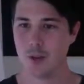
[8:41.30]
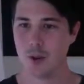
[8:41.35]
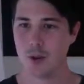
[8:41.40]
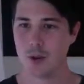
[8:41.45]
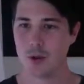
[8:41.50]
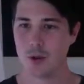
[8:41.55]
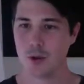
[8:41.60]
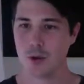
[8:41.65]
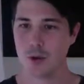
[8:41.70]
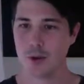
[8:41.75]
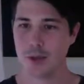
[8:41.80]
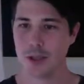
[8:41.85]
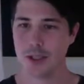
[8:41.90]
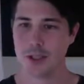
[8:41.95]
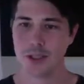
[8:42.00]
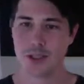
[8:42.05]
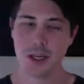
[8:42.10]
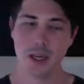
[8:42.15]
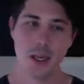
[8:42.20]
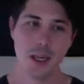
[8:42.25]
more
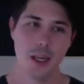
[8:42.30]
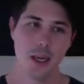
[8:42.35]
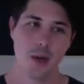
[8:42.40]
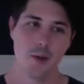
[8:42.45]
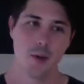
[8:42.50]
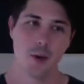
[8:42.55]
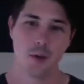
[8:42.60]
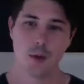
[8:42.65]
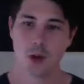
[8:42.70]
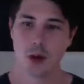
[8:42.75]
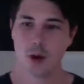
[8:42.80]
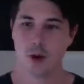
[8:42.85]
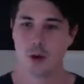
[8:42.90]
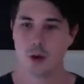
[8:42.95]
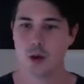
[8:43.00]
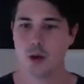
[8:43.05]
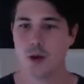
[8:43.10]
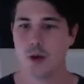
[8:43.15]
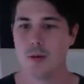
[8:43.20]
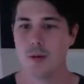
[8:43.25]
tournaments, probably go to a
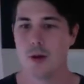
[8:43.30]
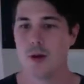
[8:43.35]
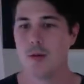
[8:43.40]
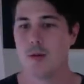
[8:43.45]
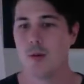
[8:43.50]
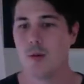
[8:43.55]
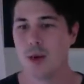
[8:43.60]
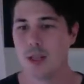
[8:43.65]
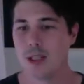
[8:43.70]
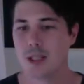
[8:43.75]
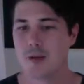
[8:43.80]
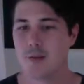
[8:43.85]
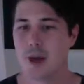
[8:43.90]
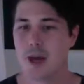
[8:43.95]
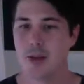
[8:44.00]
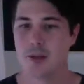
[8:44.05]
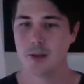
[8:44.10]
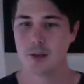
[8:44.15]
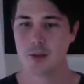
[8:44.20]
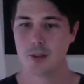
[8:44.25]
tournament once a
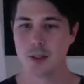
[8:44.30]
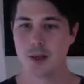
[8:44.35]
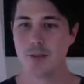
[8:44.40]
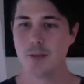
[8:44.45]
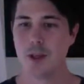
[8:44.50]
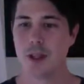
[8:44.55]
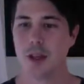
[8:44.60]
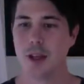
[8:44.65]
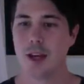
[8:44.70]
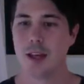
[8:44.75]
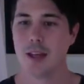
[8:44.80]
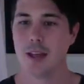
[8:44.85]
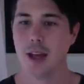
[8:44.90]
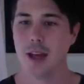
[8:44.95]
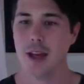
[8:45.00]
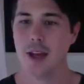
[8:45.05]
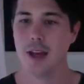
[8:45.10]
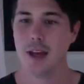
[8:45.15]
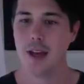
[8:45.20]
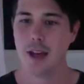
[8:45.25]
month or something like
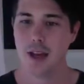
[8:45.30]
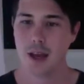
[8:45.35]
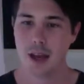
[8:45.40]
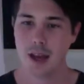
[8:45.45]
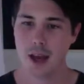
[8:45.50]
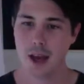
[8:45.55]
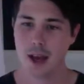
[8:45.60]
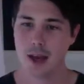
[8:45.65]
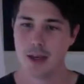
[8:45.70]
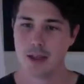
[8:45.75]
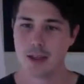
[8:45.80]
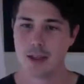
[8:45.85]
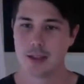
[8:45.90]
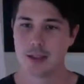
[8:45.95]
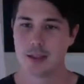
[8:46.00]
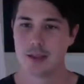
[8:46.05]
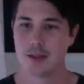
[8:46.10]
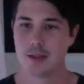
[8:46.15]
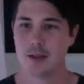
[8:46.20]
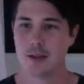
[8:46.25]
that. And
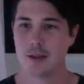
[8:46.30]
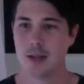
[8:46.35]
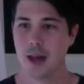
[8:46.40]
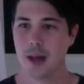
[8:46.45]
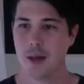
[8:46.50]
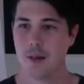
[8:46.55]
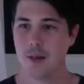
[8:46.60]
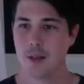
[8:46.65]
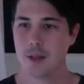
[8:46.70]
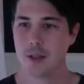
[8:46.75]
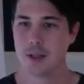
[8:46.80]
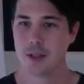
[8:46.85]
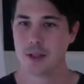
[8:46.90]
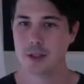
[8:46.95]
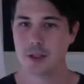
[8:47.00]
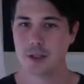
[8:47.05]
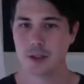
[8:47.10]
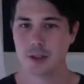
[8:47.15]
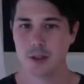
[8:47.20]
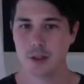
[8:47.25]
that
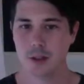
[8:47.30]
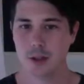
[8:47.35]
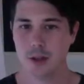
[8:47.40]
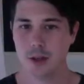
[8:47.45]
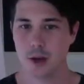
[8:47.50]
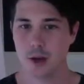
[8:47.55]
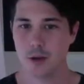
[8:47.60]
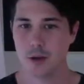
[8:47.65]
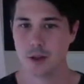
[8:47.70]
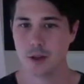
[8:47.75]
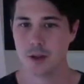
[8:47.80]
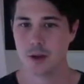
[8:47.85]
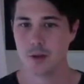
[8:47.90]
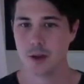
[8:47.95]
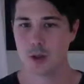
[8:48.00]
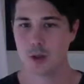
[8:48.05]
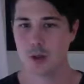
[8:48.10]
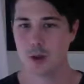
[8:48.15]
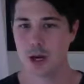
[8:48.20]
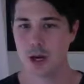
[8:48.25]
was, so
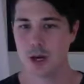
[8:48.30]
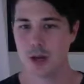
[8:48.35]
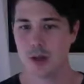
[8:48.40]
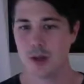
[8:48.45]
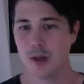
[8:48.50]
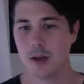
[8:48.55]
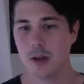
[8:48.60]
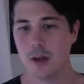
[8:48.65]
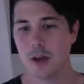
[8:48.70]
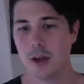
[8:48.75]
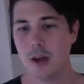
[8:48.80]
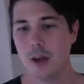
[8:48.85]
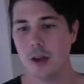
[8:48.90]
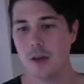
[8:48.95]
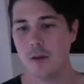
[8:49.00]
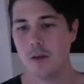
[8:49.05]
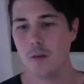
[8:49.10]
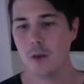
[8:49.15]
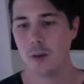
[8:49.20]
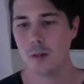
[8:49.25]
between
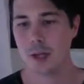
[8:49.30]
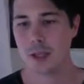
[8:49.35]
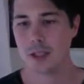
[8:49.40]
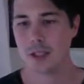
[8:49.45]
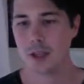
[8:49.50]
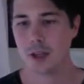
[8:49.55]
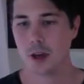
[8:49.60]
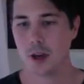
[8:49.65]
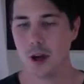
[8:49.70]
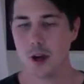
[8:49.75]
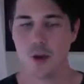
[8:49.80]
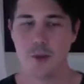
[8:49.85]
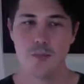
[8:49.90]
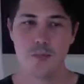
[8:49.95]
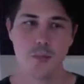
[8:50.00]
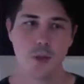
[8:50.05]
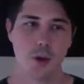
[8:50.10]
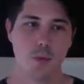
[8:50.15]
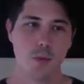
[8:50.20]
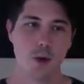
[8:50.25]
4 months ago
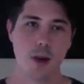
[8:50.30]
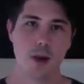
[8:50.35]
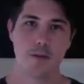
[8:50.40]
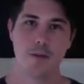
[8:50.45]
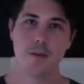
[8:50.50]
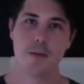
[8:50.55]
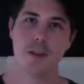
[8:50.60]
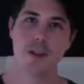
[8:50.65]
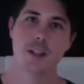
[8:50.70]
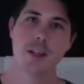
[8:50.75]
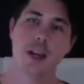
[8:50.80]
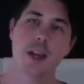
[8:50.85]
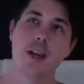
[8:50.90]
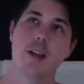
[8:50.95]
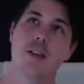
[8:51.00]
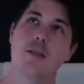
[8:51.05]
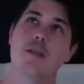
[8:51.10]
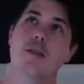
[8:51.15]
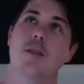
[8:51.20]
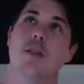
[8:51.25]
when I first
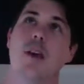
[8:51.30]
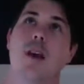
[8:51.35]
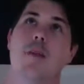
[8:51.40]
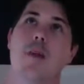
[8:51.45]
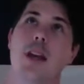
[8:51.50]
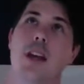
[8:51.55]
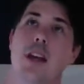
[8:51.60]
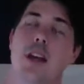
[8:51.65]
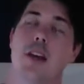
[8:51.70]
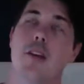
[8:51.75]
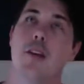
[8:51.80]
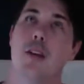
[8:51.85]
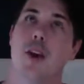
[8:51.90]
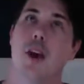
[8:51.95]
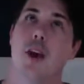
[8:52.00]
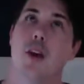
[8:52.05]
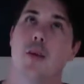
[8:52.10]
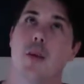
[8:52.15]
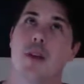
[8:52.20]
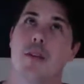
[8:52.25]
started, a year
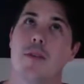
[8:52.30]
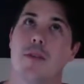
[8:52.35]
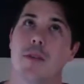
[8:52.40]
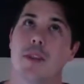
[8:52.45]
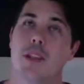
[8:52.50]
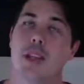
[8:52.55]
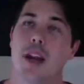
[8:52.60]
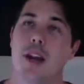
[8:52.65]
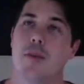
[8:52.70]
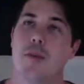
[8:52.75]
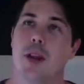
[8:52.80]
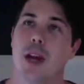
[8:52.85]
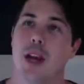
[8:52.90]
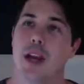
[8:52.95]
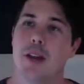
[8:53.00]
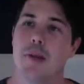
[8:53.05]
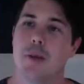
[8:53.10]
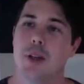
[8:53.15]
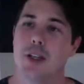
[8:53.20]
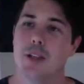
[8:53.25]
ago when I first started
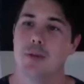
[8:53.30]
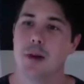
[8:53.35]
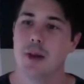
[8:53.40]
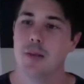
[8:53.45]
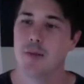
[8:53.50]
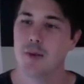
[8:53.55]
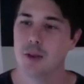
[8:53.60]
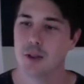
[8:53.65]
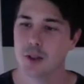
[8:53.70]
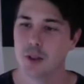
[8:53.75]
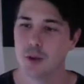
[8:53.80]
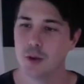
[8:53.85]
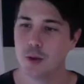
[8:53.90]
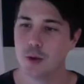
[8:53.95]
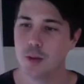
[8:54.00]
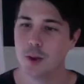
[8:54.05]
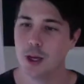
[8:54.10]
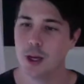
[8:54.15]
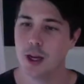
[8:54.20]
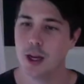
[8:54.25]
playing, went to my first
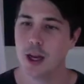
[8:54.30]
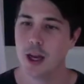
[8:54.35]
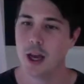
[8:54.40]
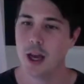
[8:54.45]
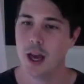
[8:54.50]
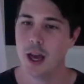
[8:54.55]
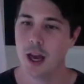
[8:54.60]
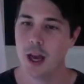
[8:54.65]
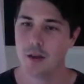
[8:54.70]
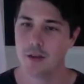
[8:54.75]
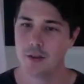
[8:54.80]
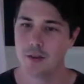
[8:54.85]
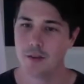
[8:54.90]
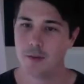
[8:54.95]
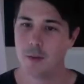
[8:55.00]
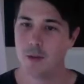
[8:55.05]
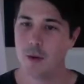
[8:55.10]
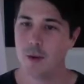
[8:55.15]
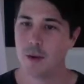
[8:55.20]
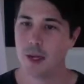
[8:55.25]
tournament after
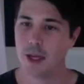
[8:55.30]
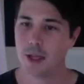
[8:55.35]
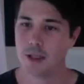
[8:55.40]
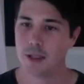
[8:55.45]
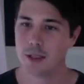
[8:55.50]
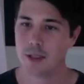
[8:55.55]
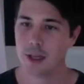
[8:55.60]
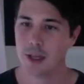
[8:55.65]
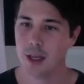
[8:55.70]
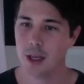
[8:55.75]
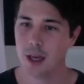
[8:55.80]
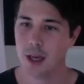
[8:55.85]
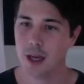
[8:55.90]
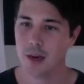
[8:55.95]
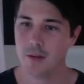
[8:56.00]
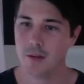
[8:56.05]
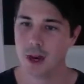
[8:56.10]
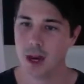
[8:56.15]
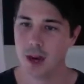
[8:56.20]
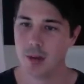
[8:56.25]
4 months, and
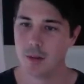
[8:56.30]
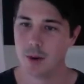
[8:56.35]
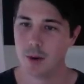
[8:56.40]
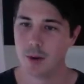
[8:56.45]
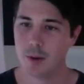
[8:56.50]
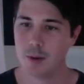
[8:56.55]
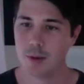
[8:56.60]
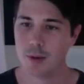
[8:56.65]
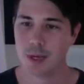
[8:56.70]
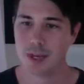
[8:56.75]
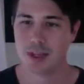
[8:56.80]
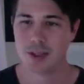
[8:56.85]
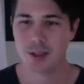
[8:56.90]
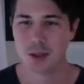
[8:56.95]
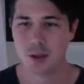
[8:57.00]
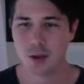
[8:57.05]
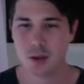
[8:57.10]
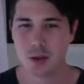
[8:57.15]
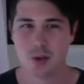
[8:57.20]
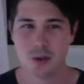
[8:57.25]
I've now probably been
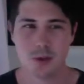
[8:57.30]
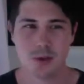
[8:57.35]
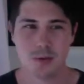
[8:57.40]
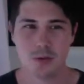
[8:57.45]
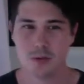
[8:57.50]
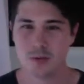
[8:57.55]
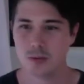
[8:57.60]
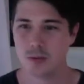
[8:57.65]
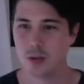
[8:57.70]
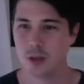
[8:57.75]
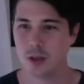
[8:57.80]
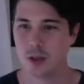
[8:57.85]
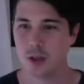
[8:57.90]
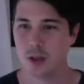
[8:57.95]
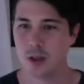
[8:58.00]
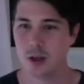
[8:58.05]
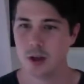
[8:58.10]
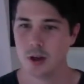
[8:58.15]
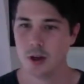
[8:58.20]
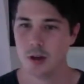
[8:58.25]
to,
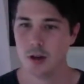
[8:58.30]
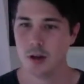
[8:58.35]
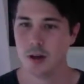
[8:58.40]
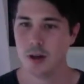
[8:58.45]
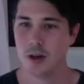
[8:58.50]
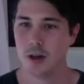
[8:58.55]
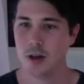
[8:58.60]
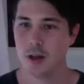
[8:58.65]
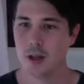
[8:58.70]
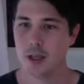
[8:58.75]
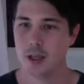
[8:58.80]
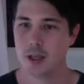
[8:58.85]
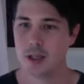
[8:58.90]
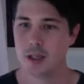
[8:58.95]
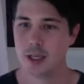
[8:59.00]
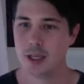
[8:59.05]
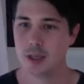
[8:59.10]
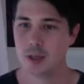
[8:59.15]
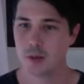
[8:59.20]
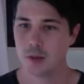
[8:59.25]

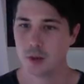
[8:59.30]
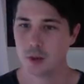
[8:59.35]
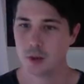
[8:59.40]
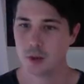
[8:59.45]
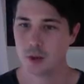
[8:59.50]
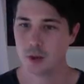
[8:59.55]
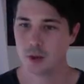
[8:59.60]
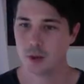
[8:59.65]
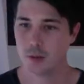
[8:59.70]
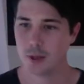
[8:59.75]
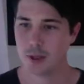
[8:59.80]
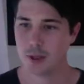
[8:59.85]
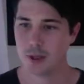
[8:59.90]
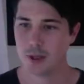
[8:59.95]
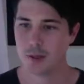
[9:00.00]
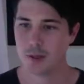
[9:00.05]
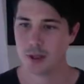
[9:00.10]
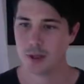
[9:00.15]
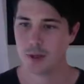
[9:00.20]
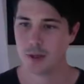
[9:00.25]
6 or more tournaments
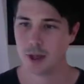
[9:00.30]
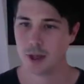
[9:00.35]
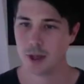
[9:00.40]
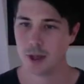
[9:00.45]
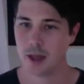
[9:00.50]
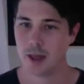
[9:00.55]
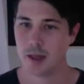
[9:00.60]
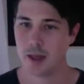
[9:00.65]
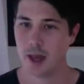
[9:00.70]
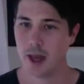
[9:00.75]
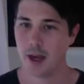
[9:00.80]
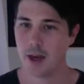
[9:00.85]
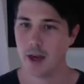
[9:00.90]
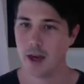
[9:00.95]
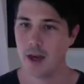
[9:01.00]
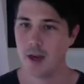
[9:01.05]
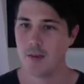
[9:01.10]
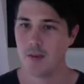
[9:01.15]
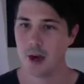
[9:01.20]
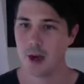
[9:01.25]
or something like that.
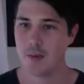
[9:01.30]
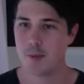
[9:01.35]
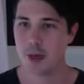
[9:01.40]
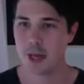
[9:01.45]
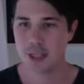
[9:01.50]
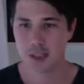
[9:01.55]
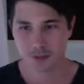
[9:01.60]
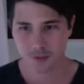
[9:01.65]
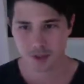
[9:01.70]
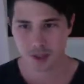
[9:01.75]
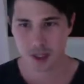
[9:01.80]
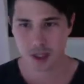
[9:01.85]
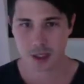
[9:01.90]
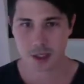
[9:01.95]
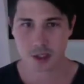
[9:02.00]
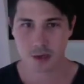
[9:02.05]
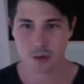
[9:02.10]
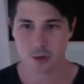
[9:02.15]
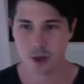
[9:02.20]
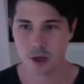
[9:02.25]
My best
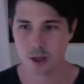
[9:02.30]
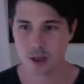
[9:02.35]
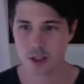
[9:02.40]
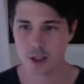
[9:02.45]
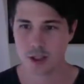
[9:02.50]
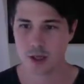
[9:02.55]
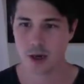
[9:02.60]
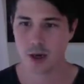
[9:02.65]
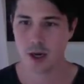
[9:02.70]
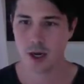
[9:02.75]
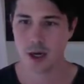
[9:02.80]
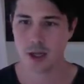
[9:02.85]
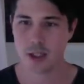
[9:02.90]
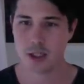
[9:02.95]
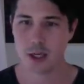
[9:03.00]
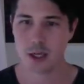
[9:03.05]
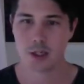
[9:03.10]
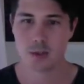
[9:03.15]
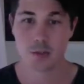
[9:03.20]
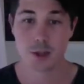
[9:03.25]
finish was I
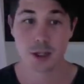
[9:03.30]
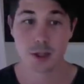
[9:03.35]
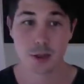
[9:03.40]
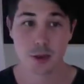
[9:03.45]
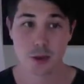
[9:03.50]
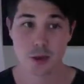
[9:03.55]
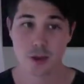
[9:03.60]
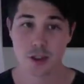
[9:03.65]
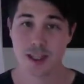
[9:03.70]
just went to New